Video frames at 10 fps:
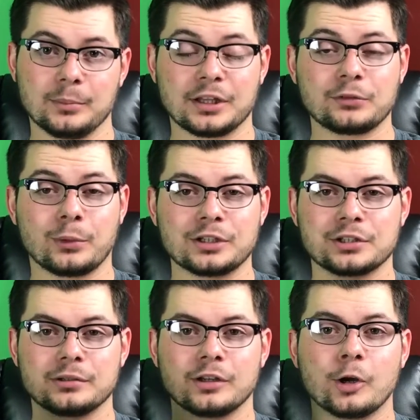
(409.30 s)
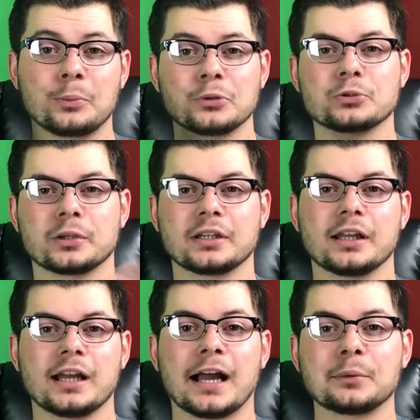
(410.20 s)
But thanks for watching. I hope you enjoyed.
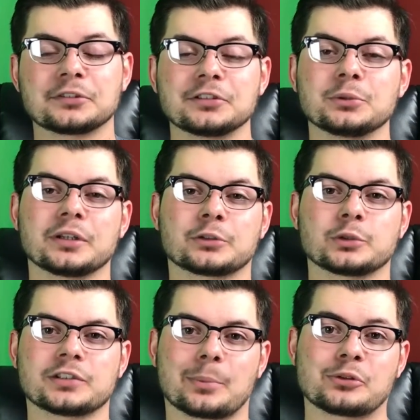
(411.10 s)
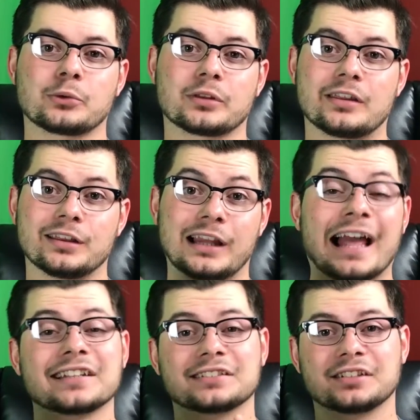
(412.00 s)
I will see you in next week's episode, the
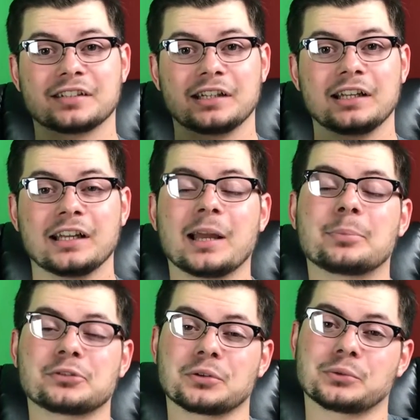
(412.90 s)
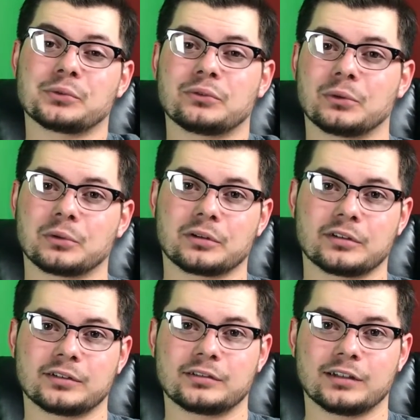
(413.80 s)
last episode
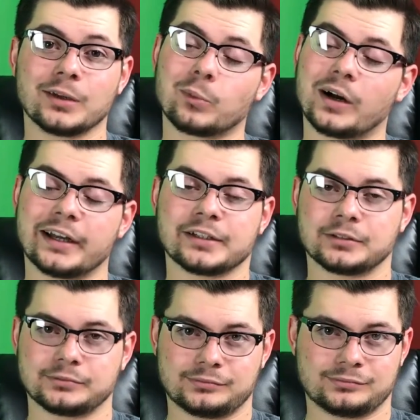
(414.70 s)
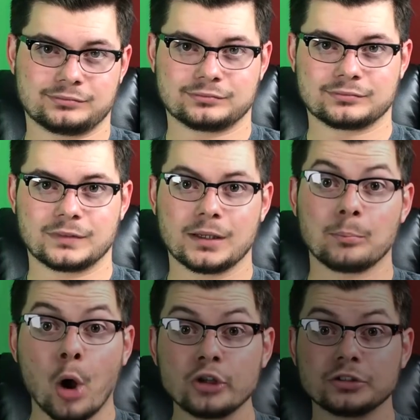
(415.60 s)
for a while.
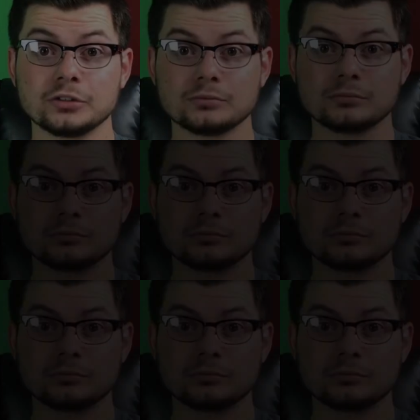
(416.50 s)
Peace!